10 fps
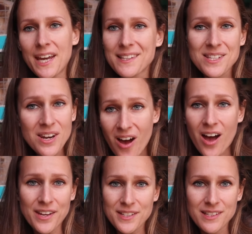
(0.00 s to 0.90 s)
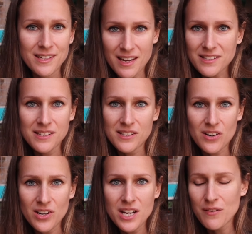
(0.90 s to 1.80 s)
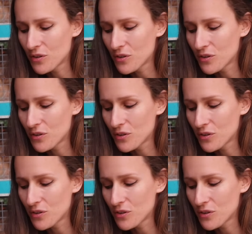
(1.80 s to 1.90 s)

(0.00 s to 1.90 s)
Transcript: It's not necessary.